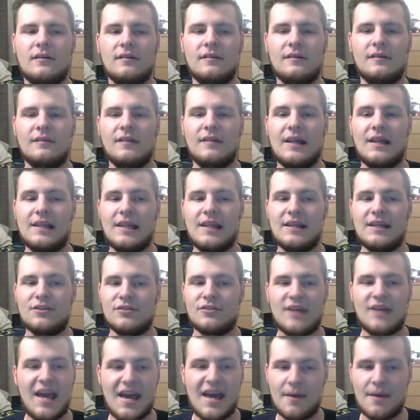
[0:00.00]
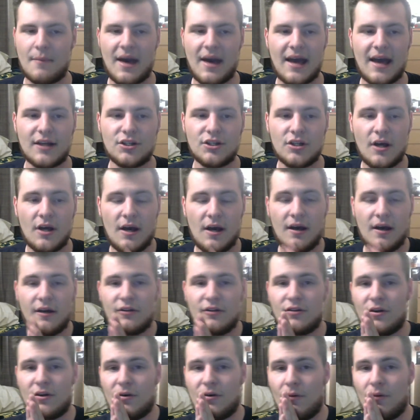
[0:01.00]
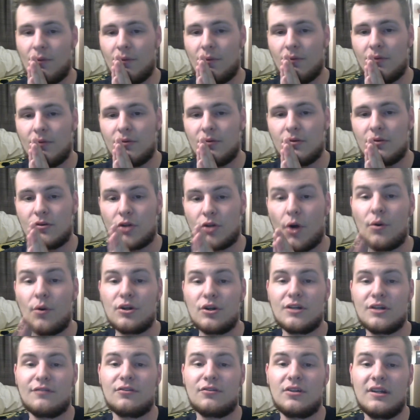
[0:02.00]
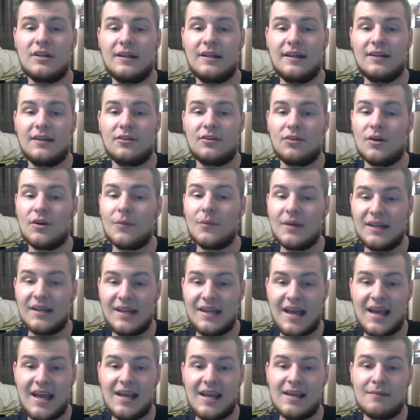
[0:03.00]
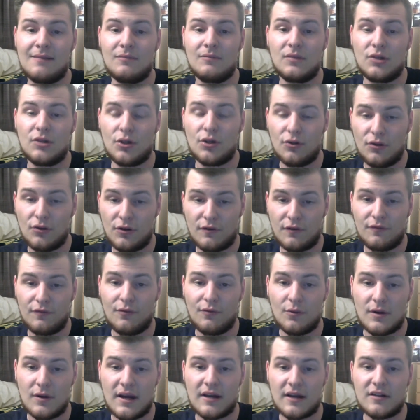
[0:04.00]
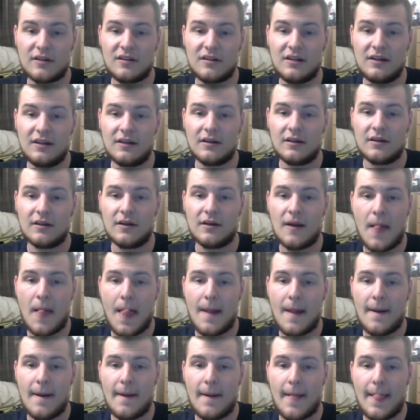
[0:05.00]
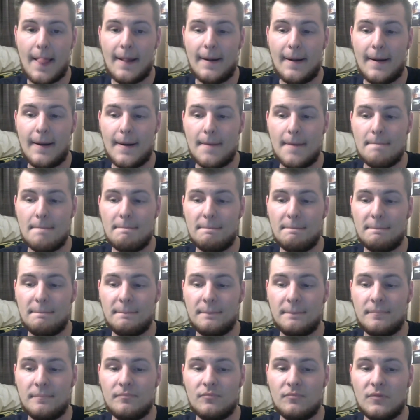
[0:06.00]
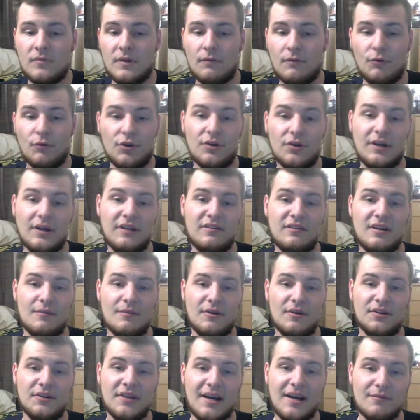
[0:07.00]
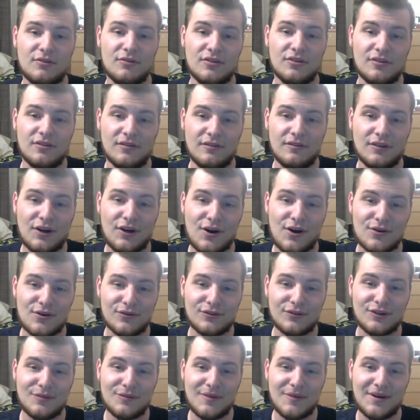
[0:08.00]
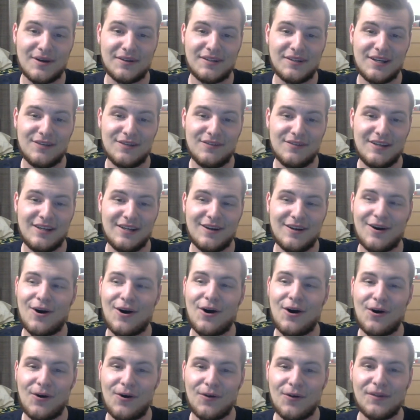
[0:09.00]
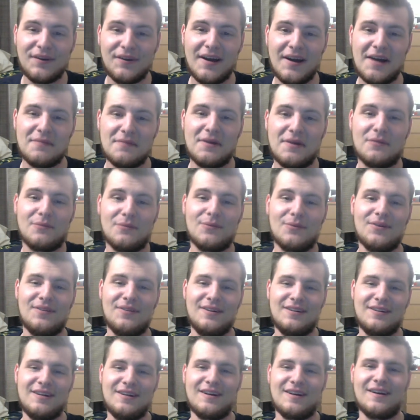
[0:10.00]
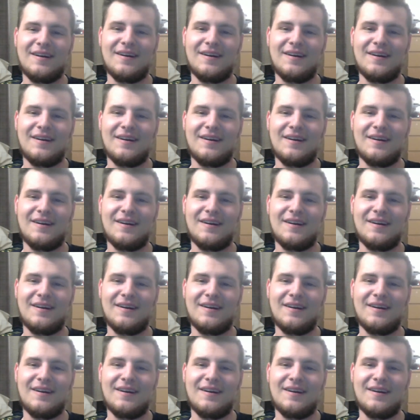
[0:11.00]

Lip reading: that they just can't match. So Tony Jefferson is going to be a name to look for next year. Well, you get to see him all the time because the Cardinals are going to be on TV all the time like we were this year.